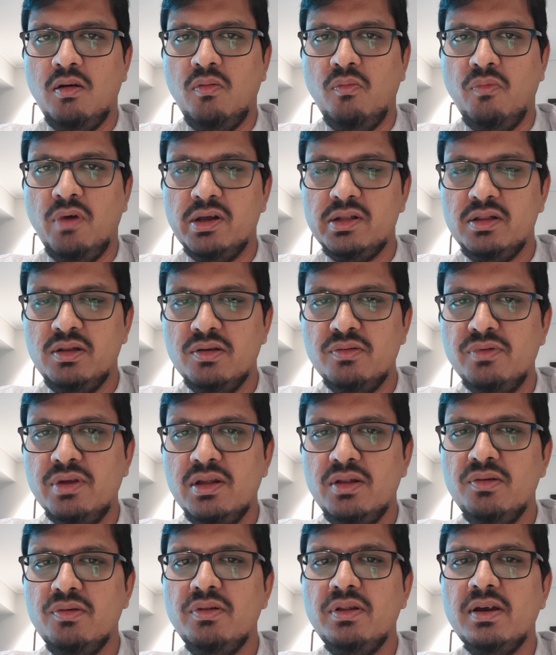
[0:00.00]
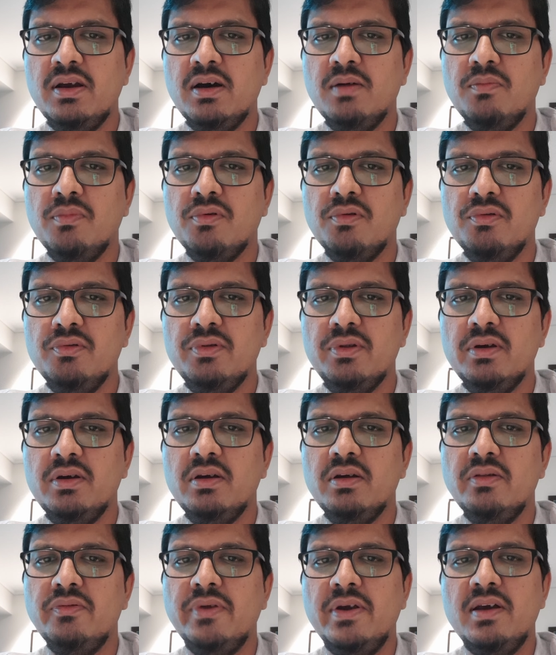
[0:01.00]
once you get to the airport,
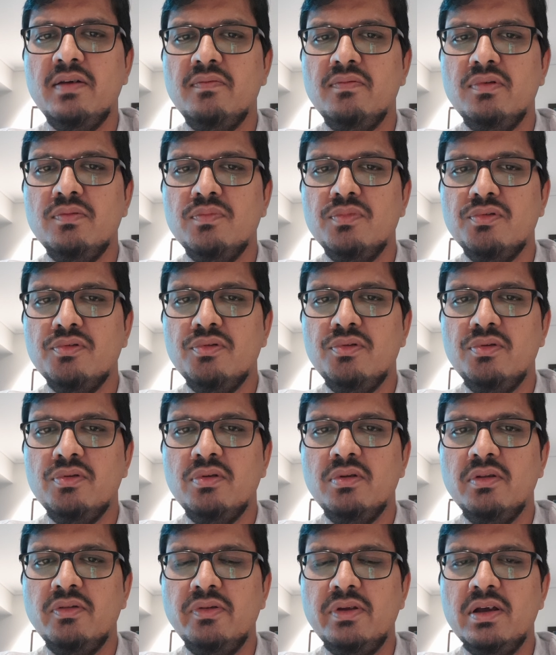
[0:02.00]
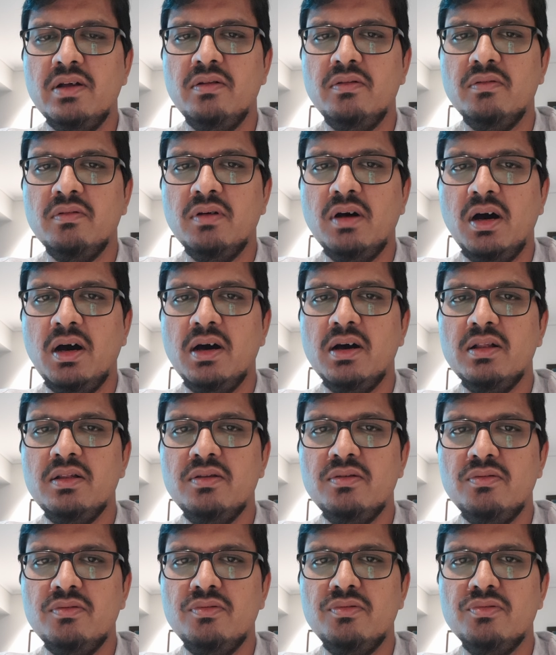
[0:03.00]
they'll
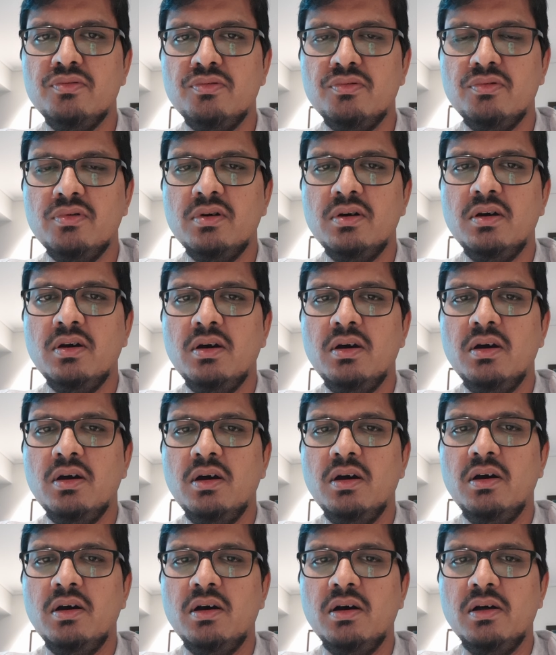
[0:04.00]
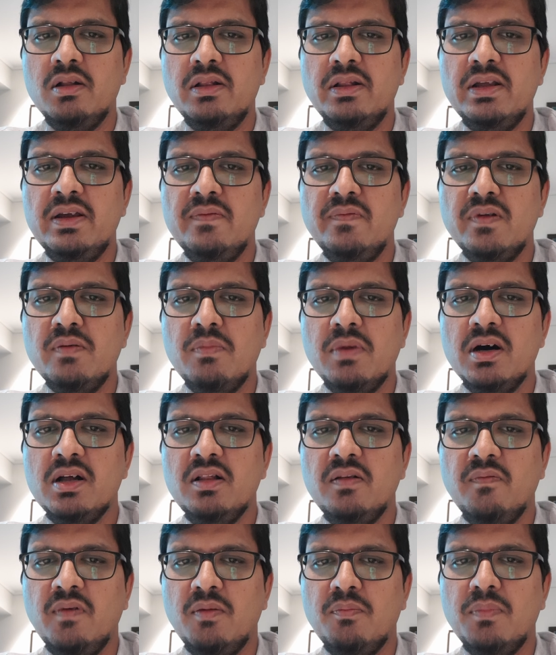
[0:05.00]
ask you to leave the
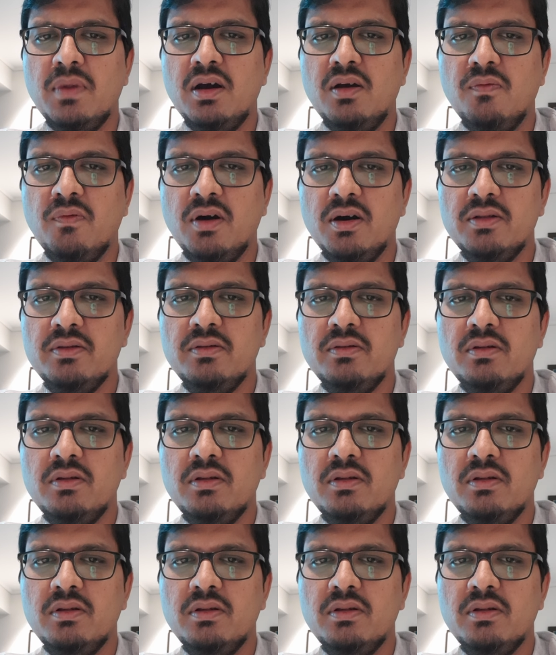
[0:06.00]
bus one by one.